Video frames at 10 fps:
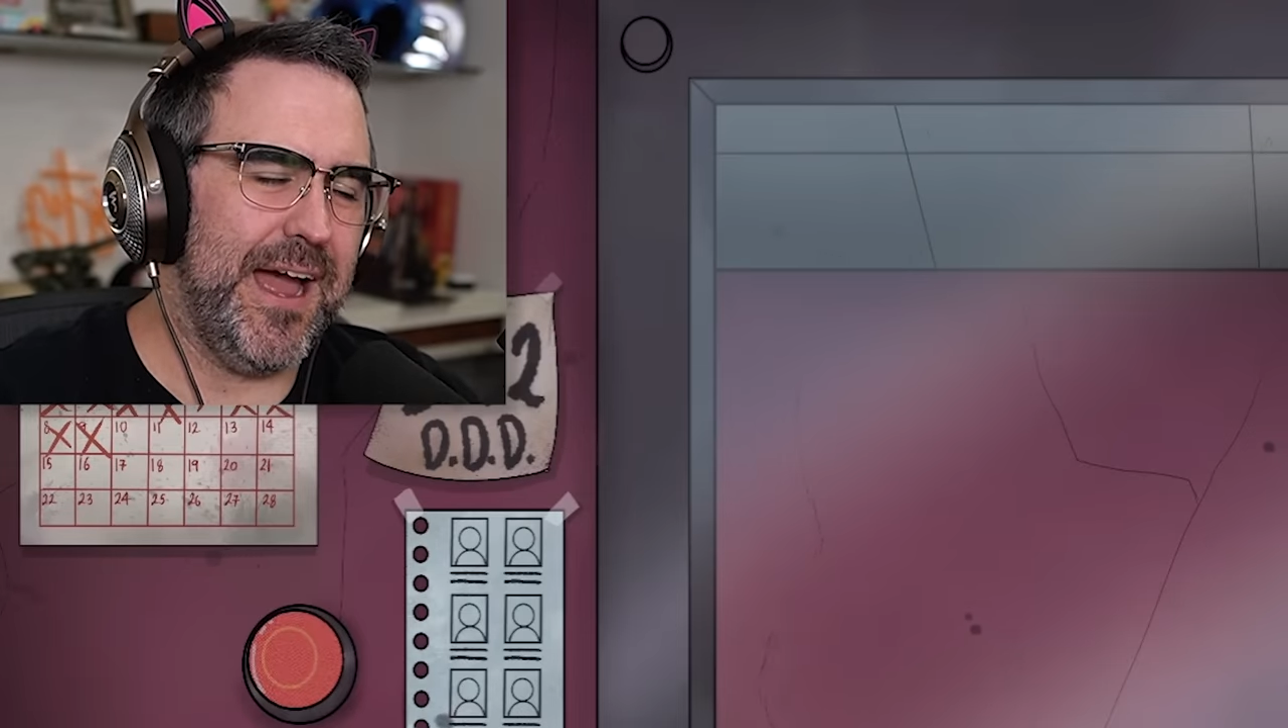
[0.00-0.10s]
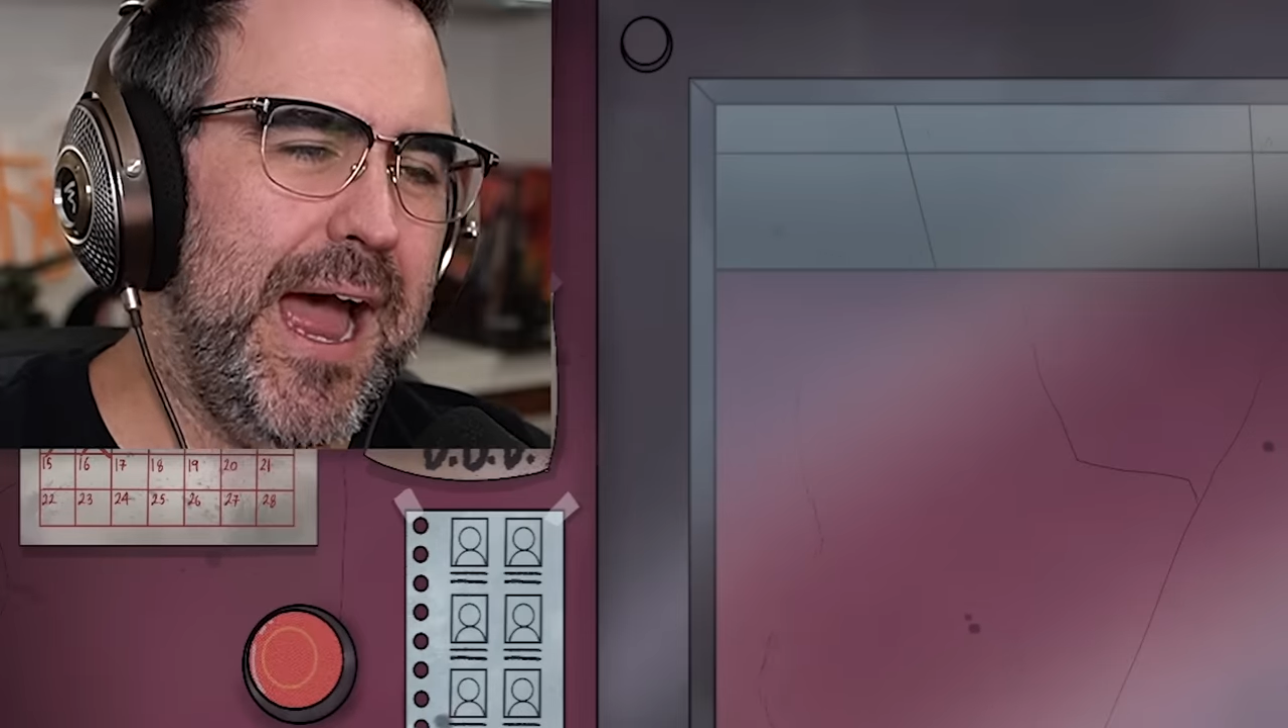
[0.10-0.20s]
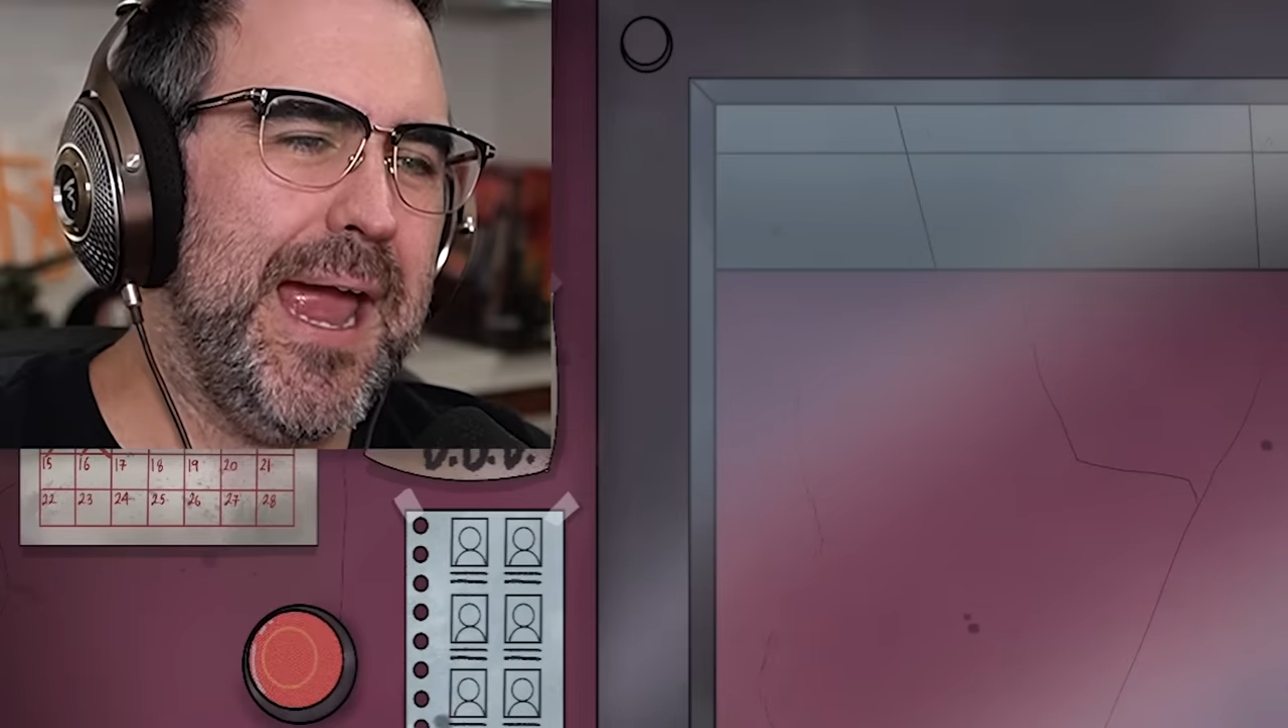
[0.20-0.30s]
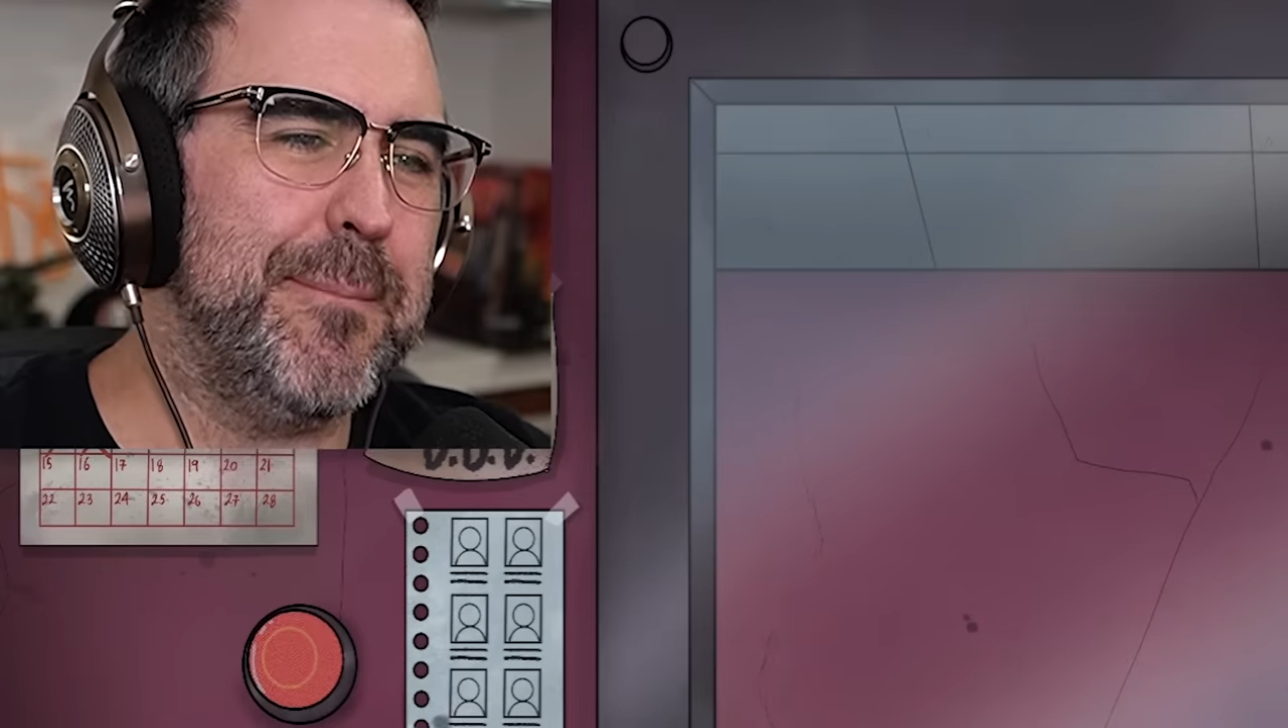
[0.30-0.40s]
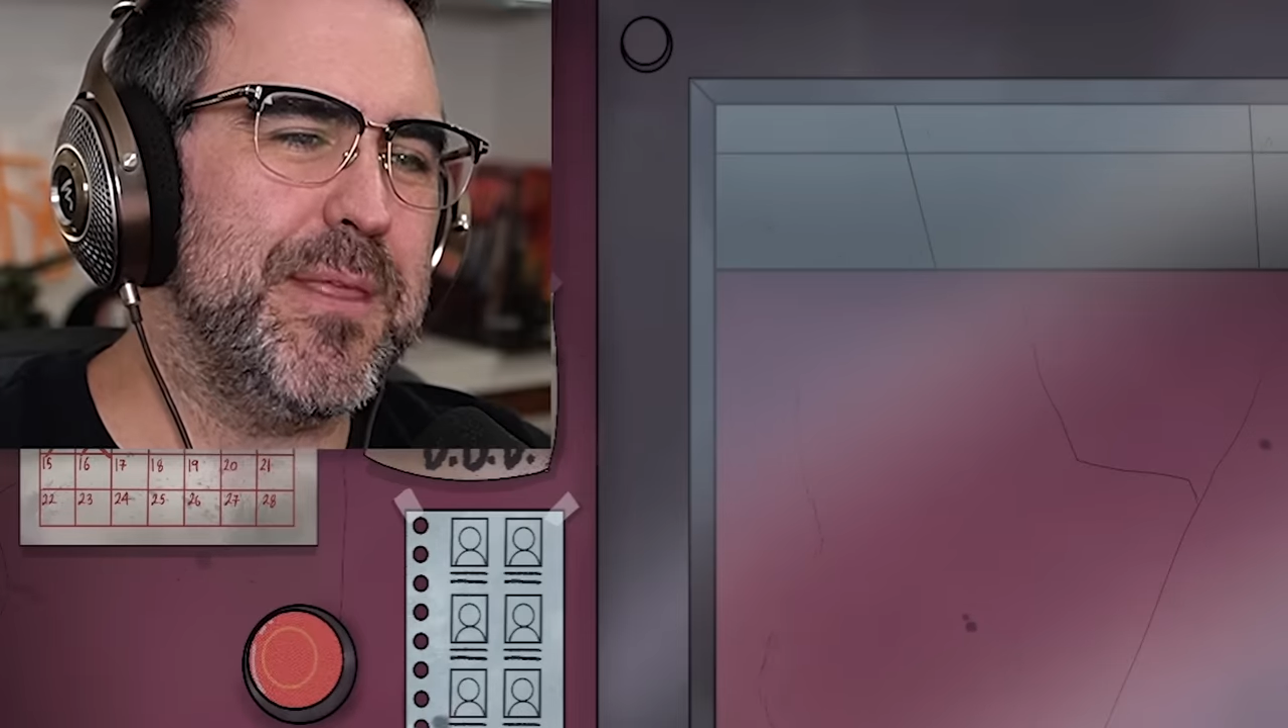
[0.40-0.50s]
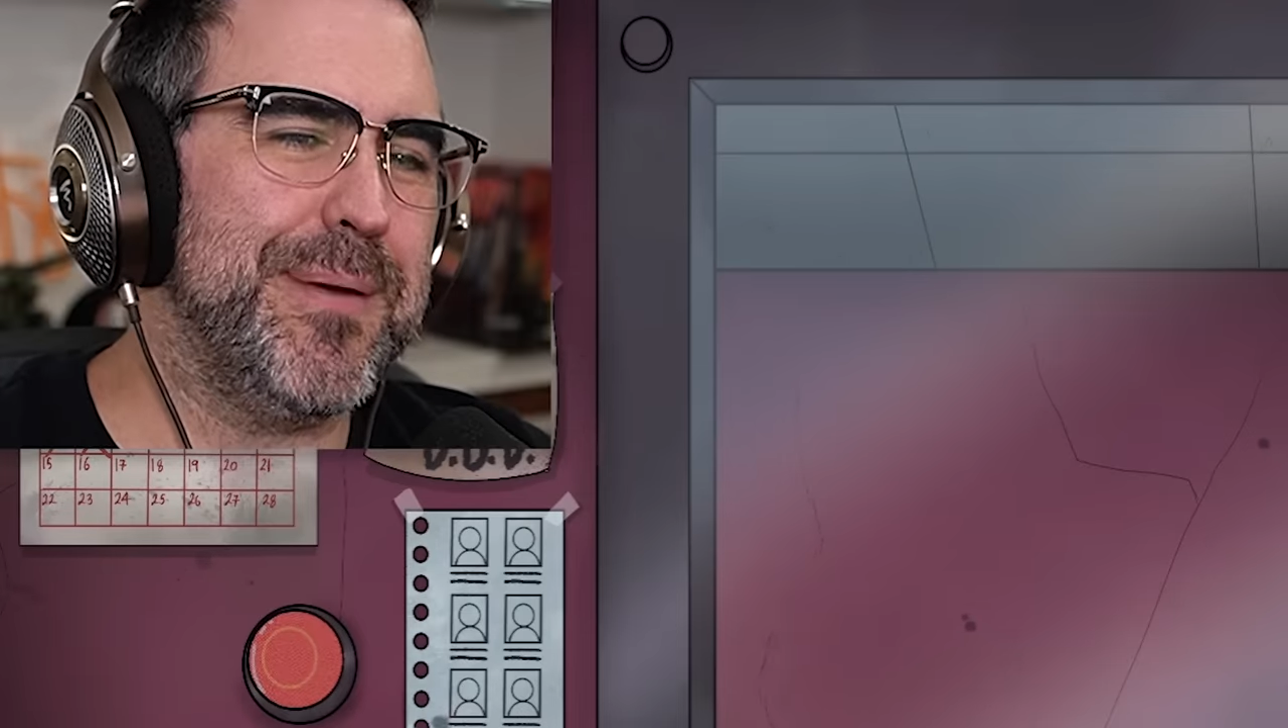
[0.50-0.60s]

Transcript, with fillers: I am the